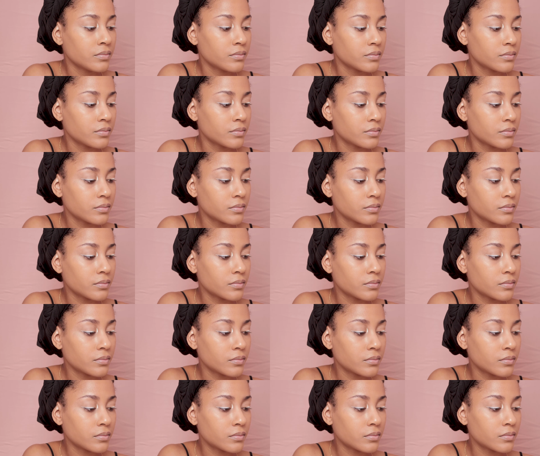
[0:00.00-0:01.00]

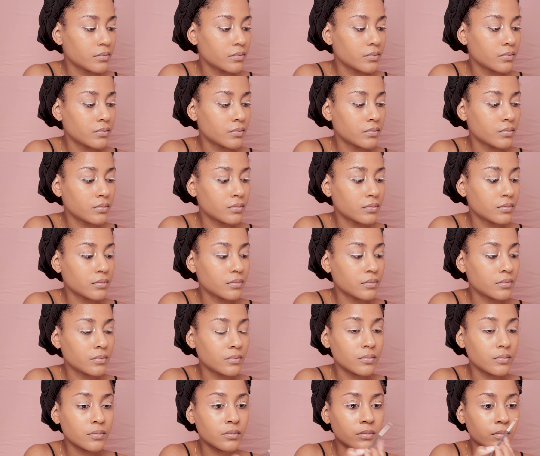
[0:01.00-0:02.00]

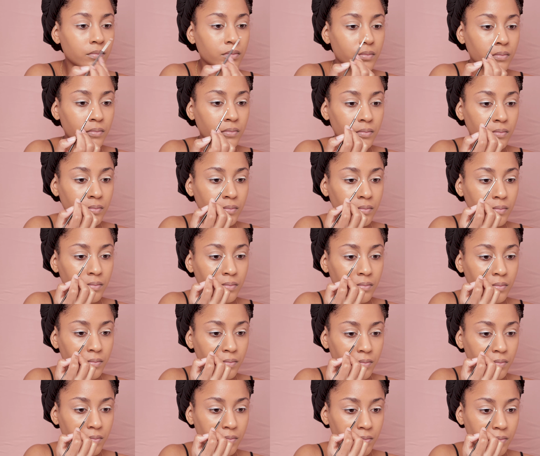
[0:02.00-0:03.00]

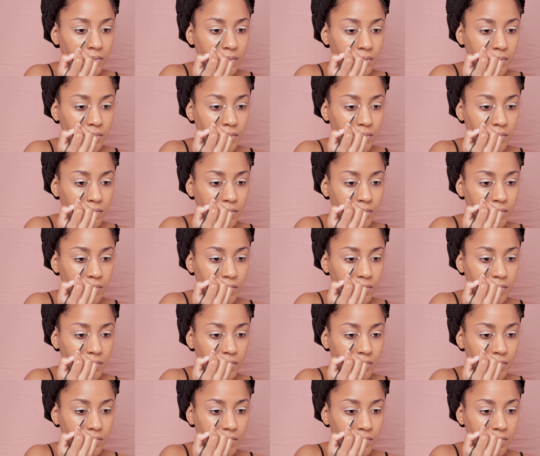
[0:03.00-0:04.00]

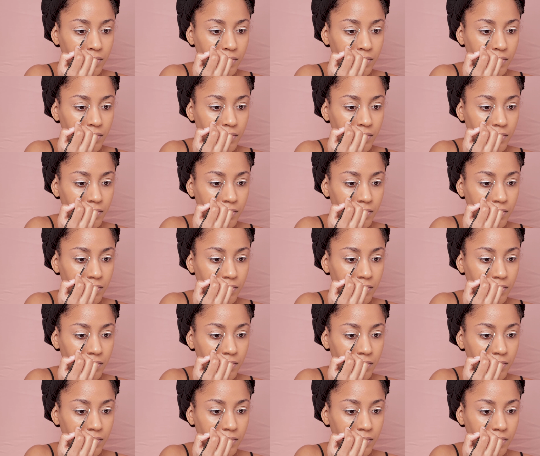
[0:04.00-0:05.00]

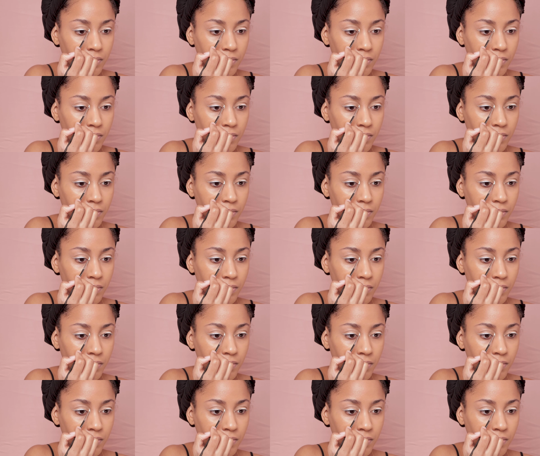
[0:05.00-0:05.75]
Nothing is said.